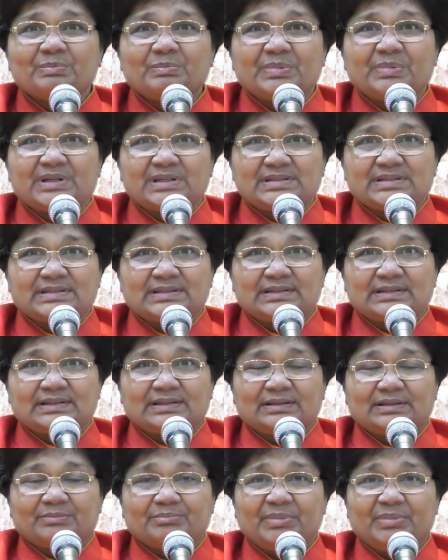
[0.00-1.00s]
peace
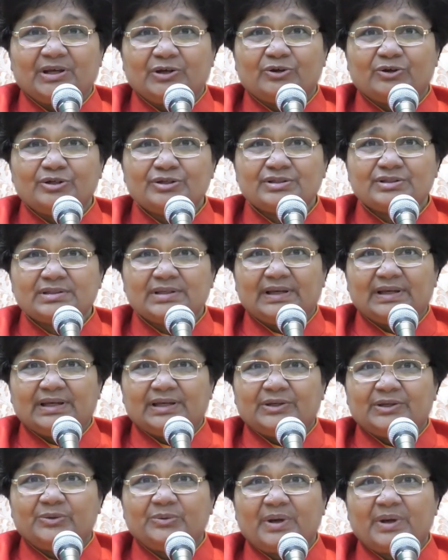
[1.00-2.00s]
because
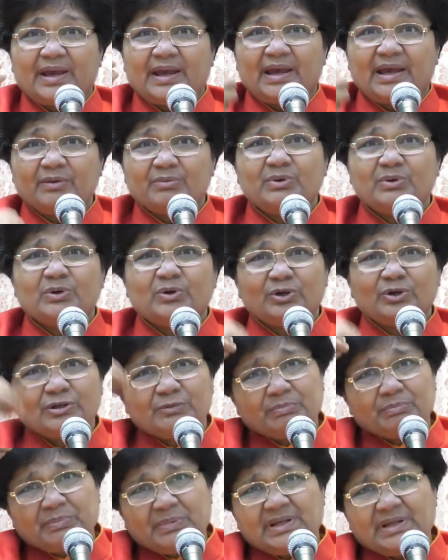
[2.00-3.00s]
you have not
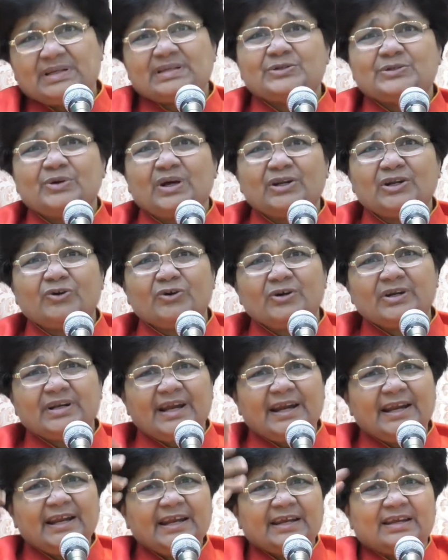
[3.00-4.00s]
peace you are not
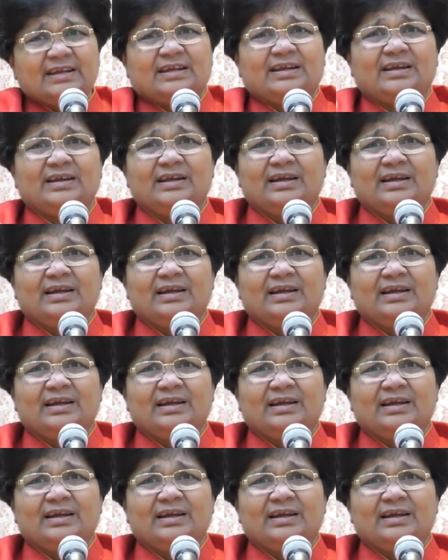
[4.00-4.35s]
ready